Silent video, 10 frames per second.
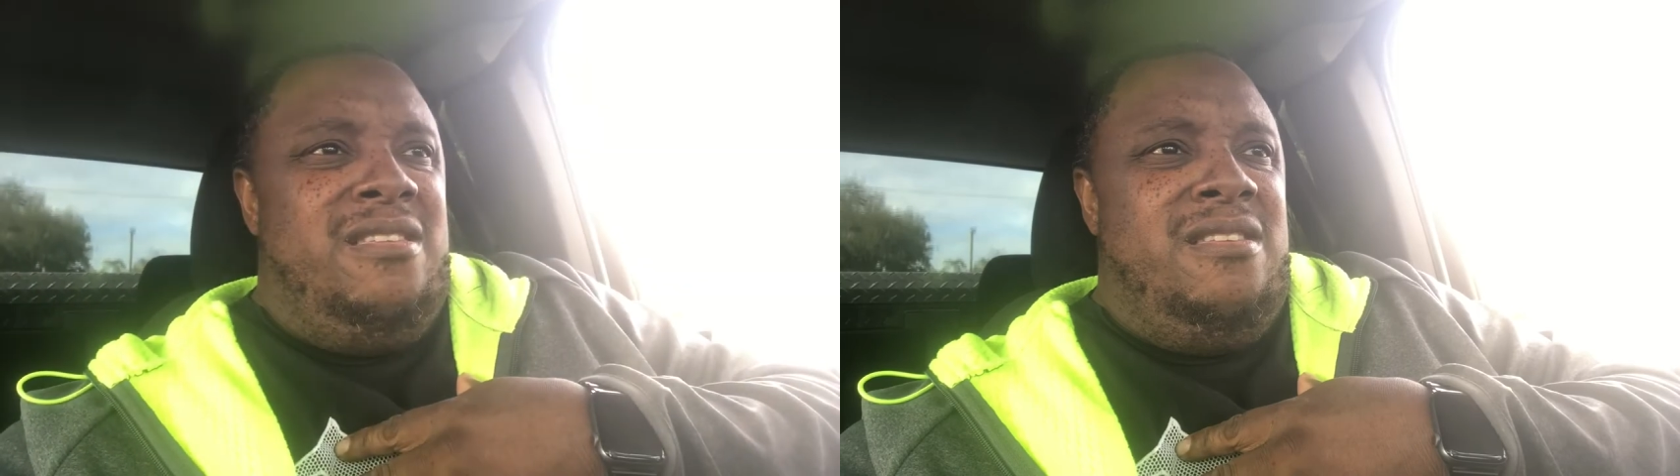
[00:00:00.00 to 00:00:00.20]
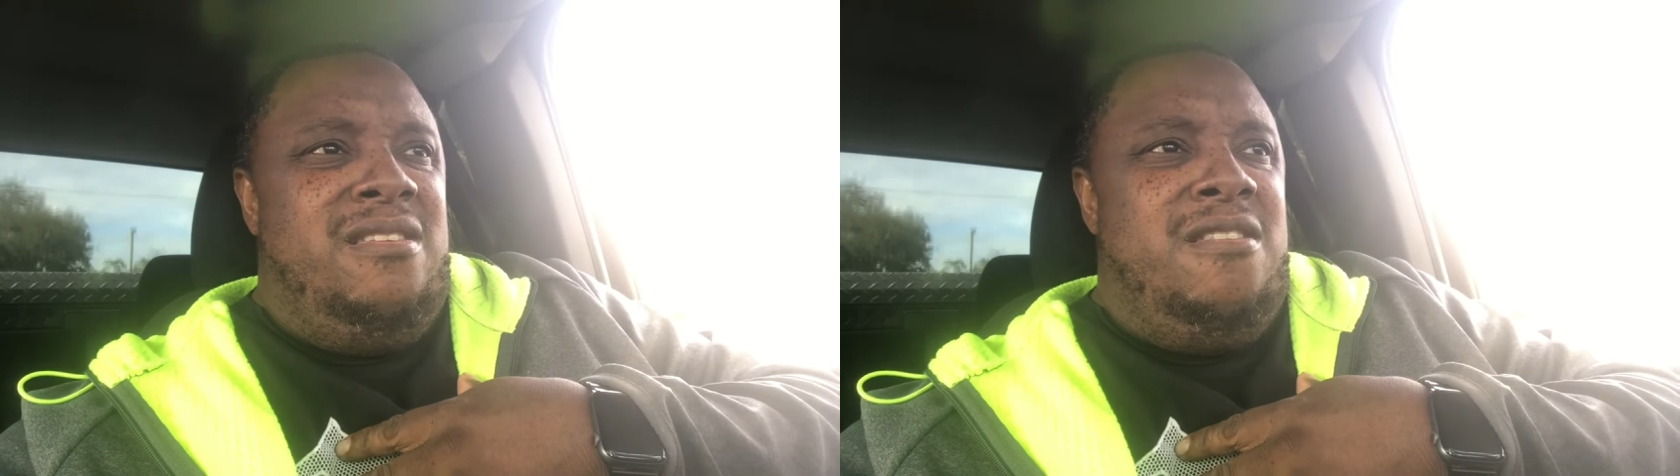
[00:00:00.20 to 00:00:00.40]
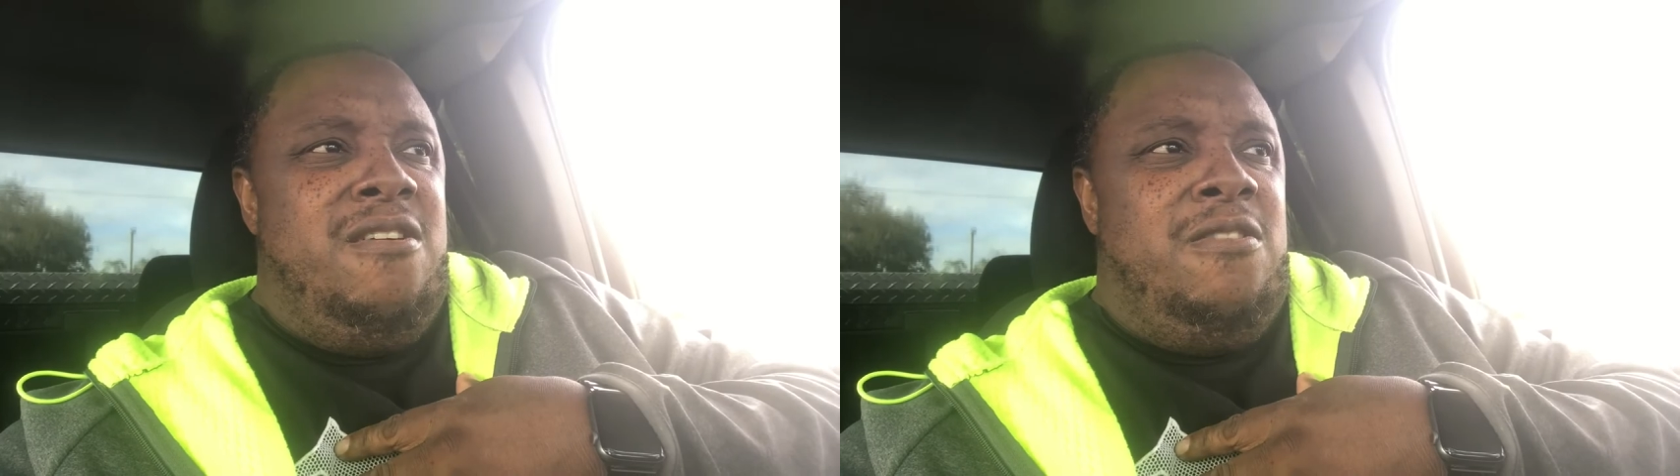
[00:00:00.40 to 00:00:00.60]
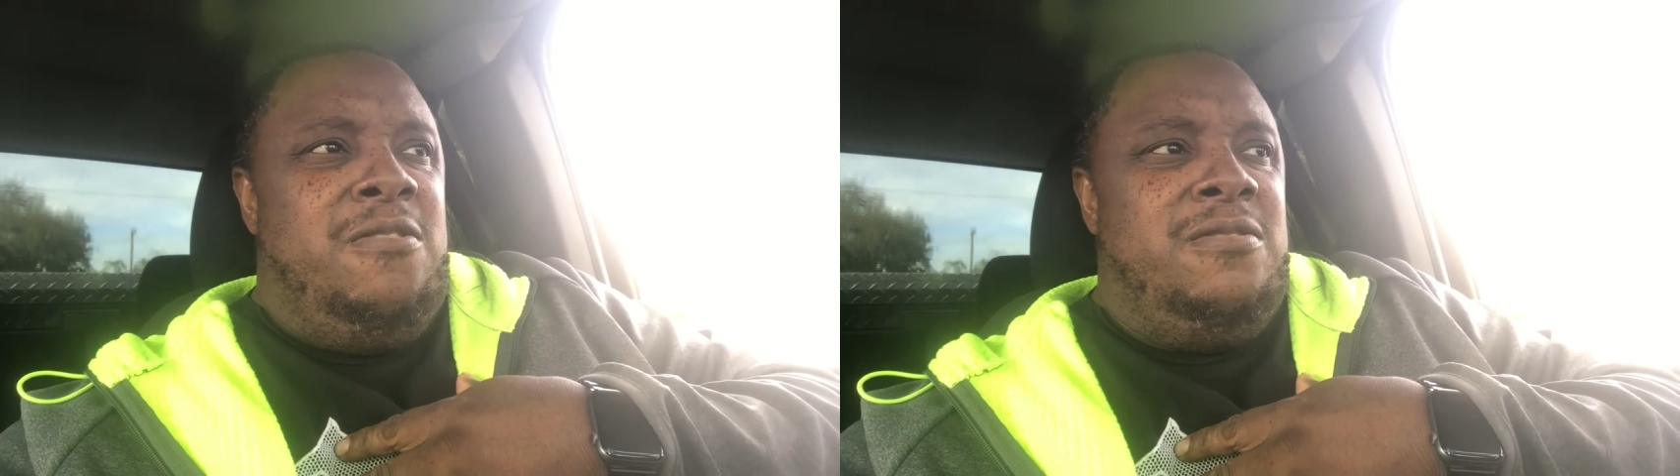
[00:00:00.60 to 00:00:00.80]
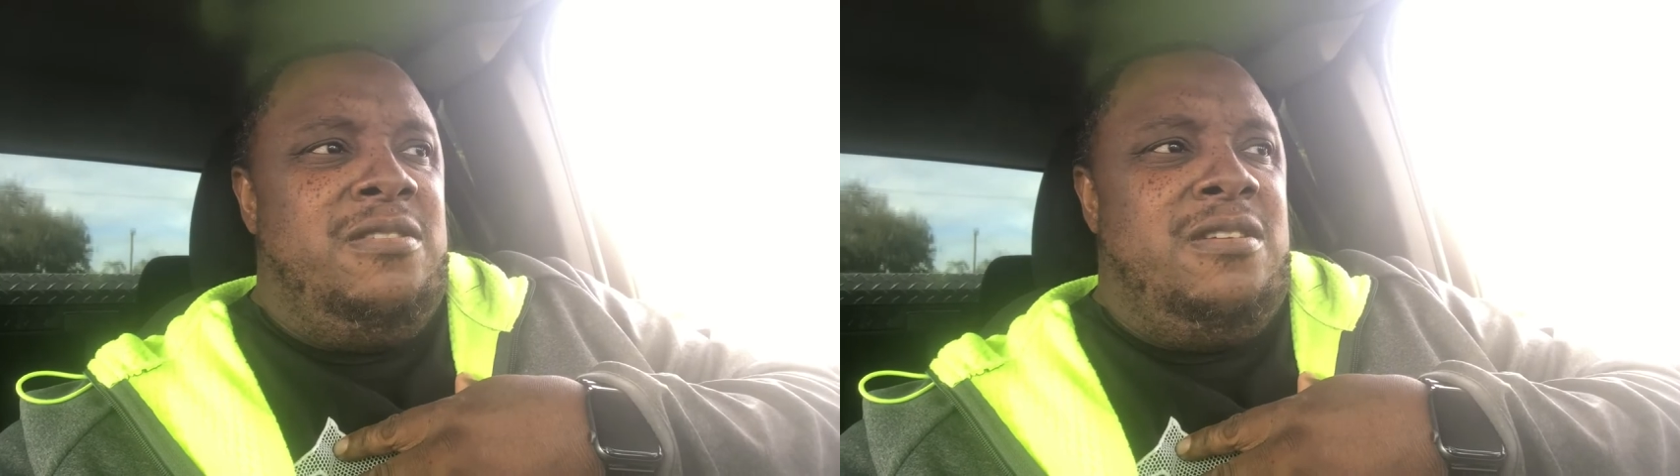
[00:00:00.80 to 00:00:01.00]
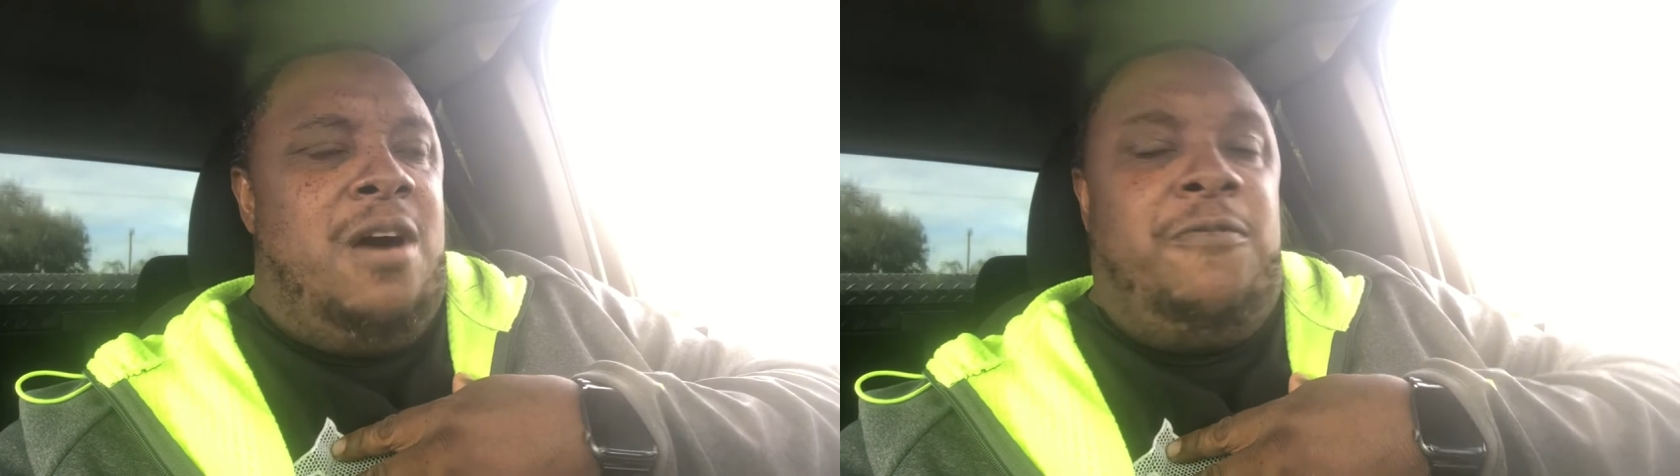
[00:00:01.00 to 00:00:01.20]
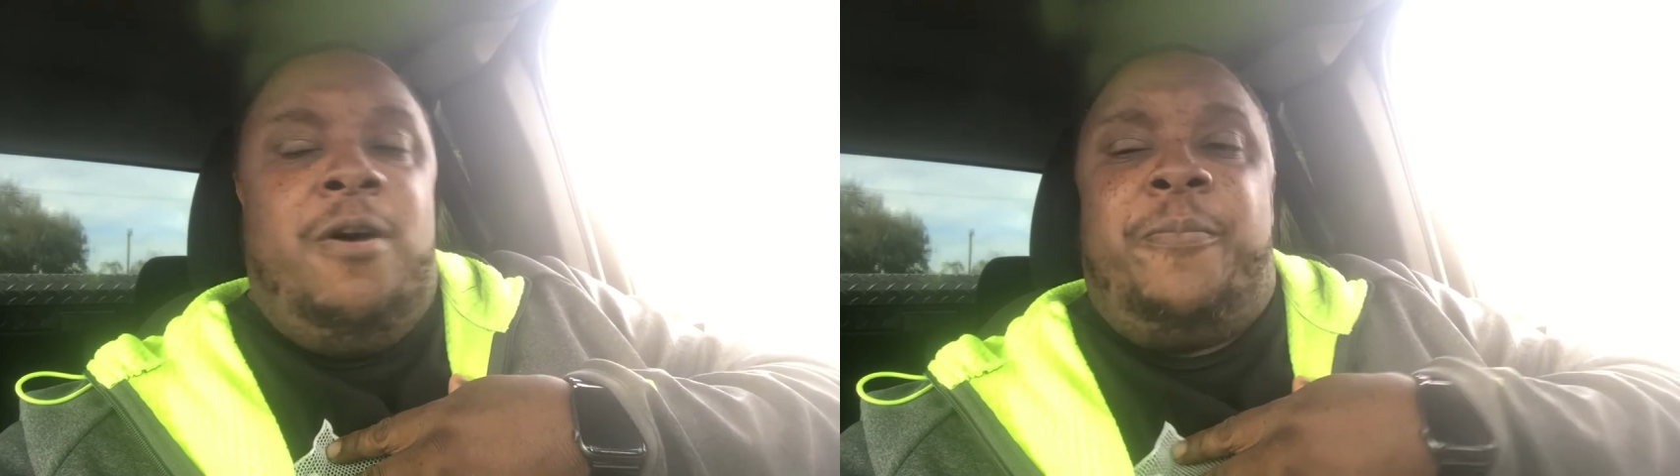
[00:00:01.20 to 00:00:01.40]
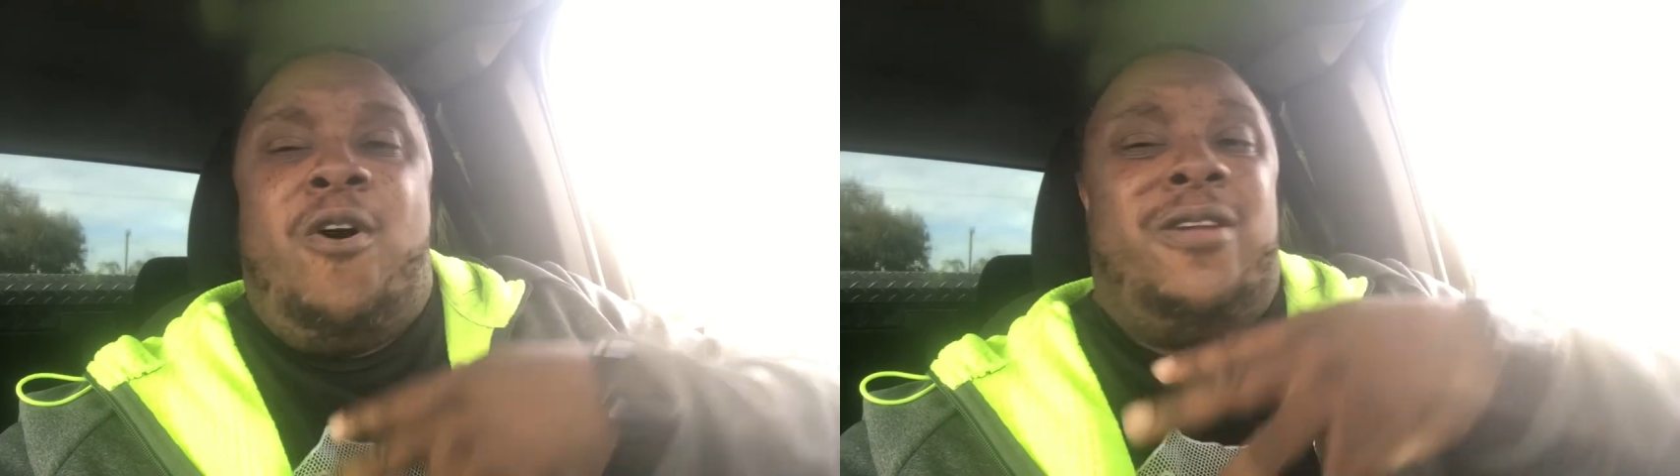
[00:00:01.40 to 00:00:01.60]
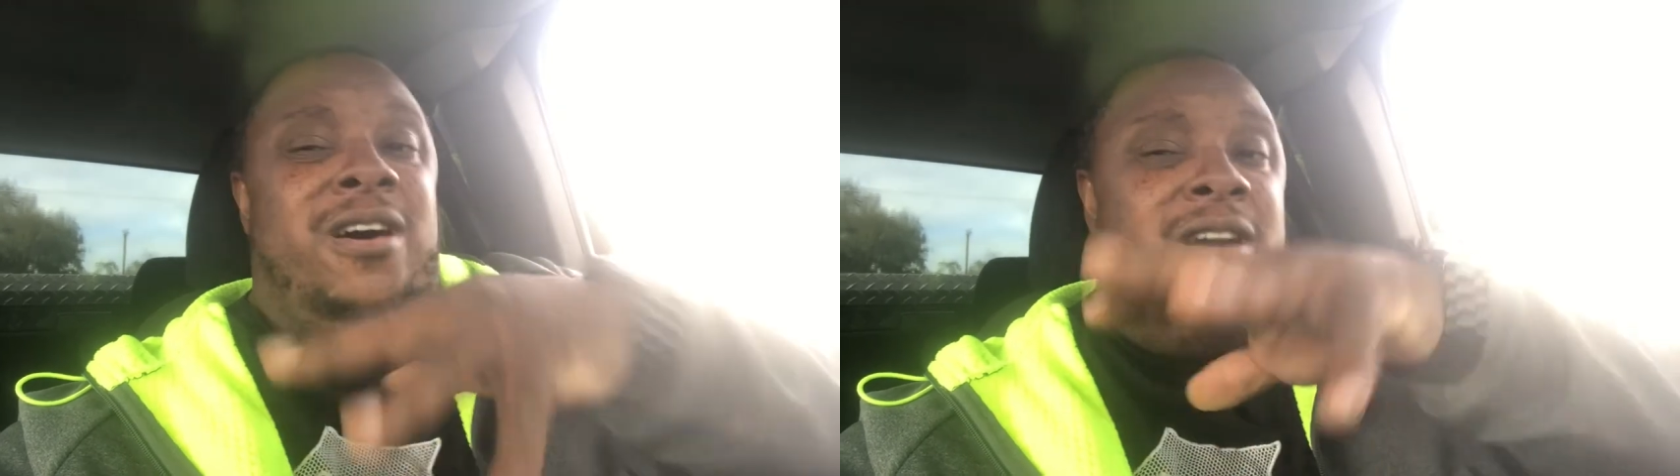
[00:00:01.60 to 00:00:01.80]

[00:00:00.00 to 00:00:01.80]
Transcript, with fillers: you know, cover up all the